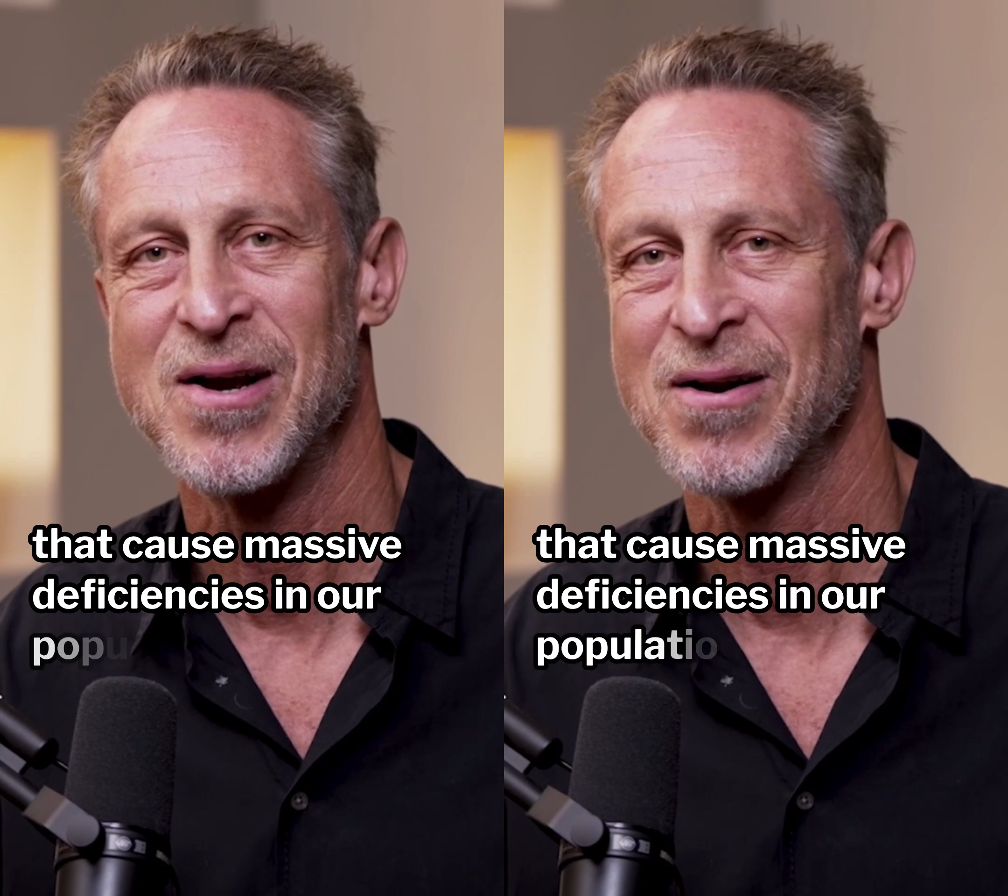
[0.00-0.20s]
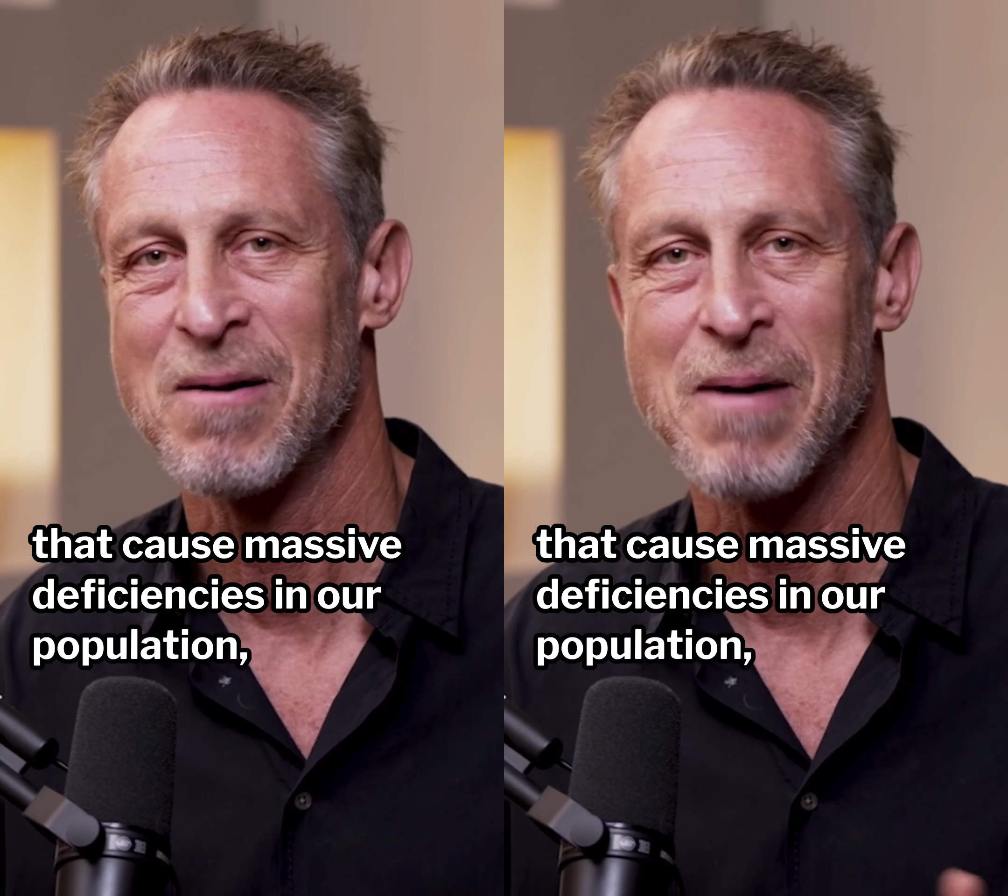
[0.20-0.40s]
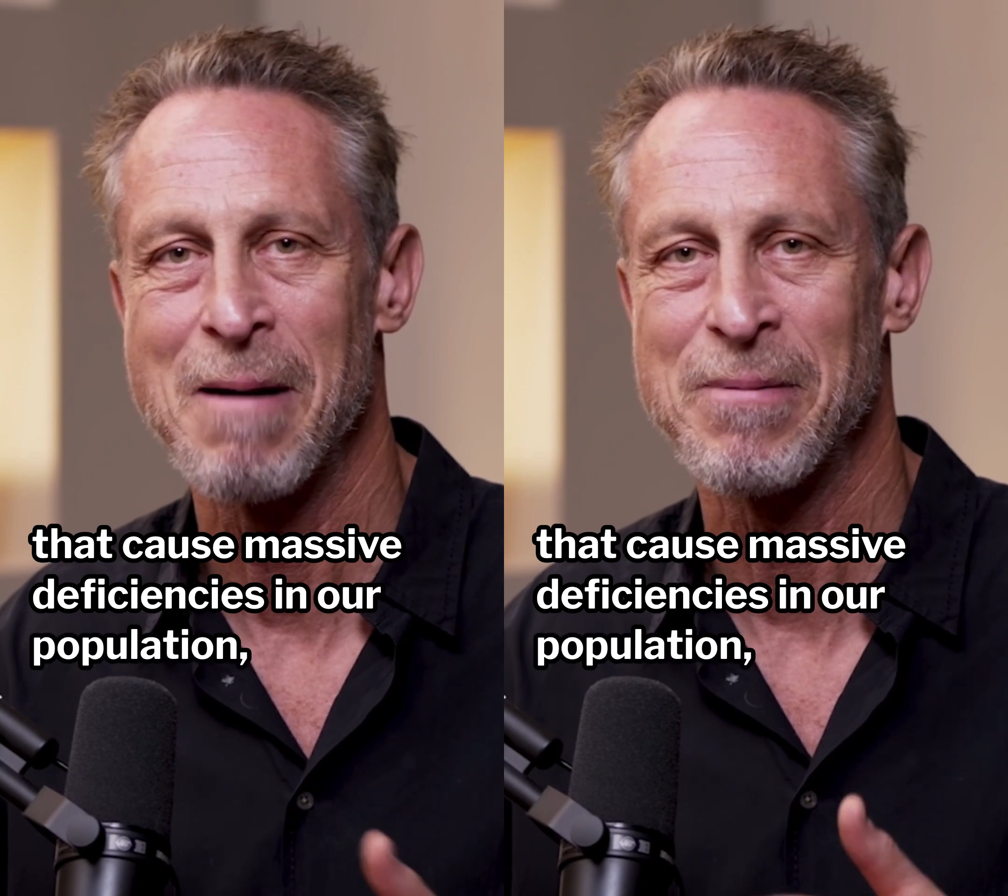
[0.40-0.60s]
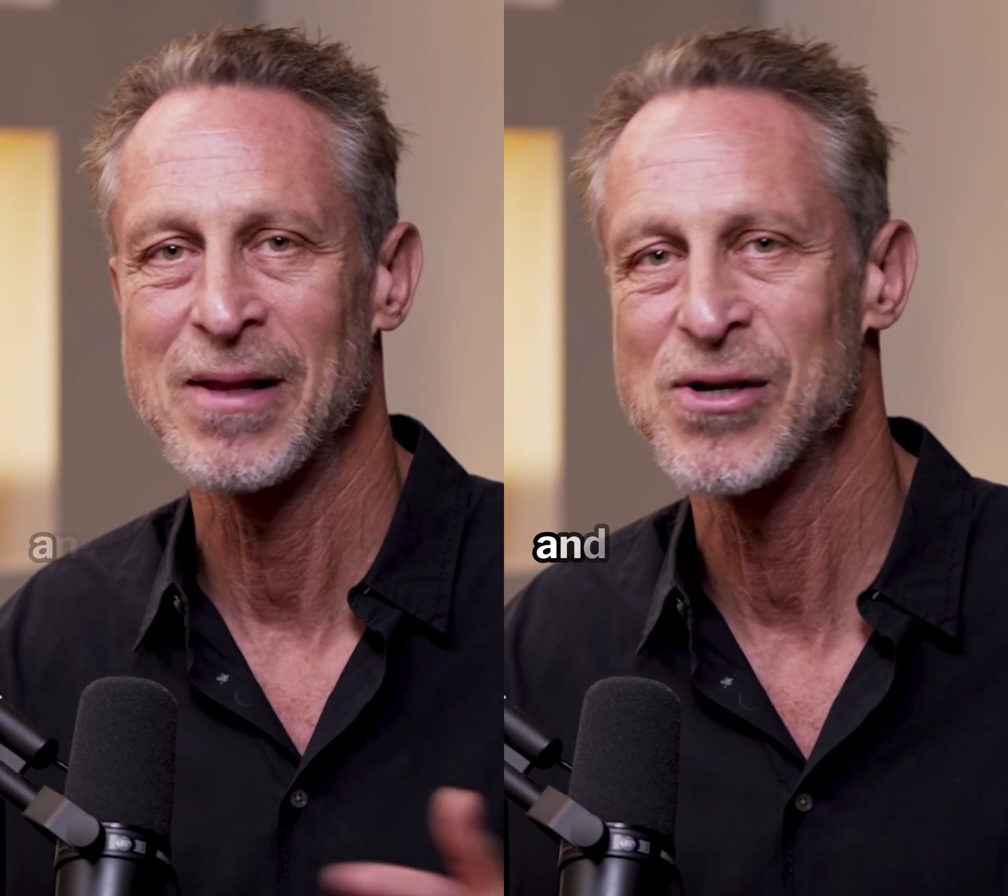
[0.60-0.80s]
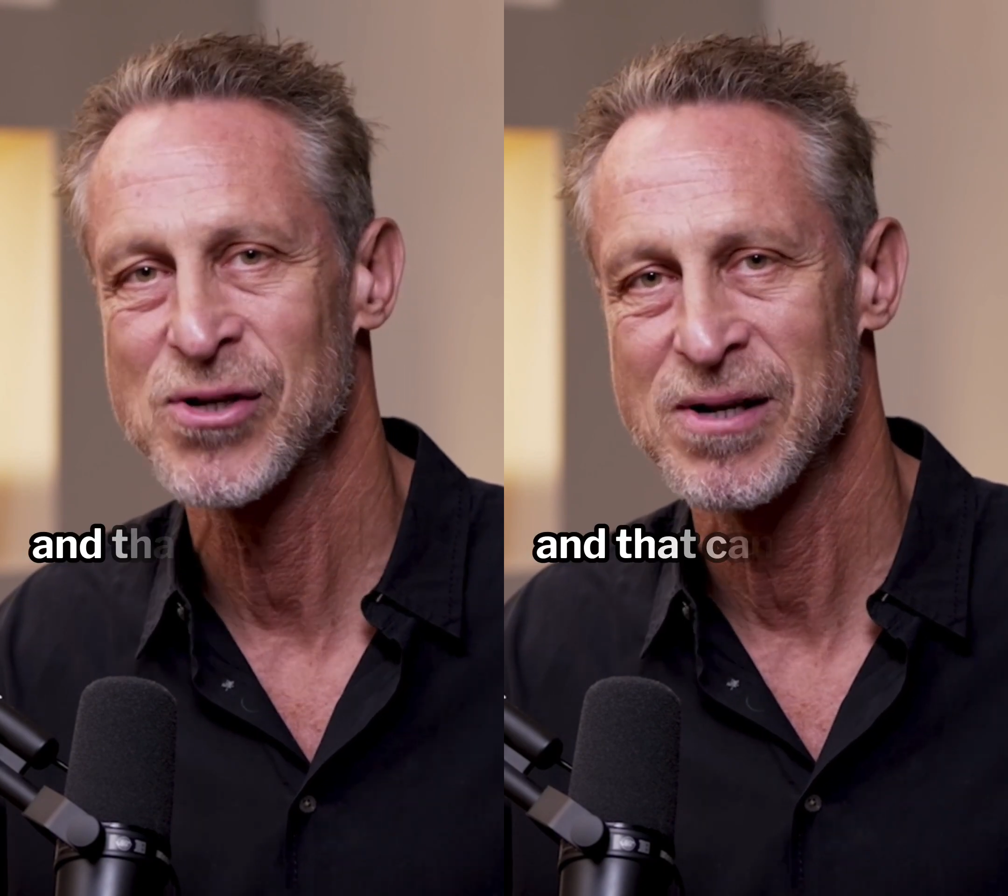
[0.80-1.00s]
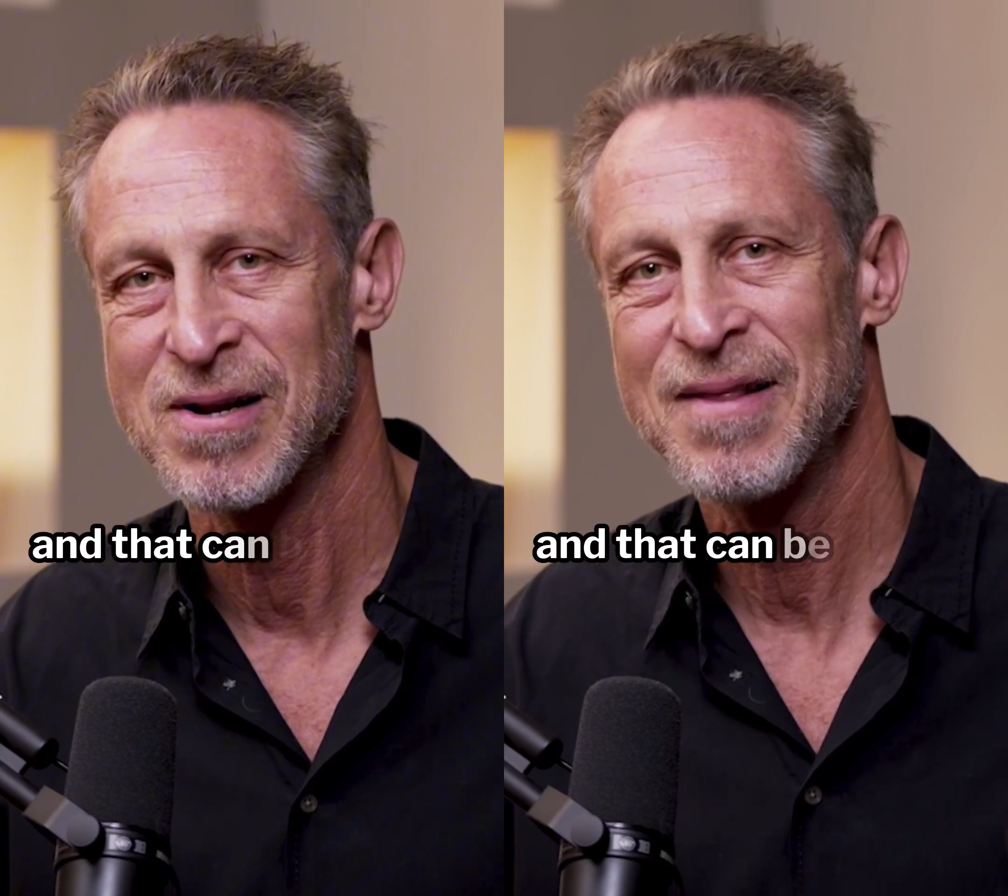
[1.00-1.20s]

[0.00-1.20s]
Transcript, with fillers: in our population,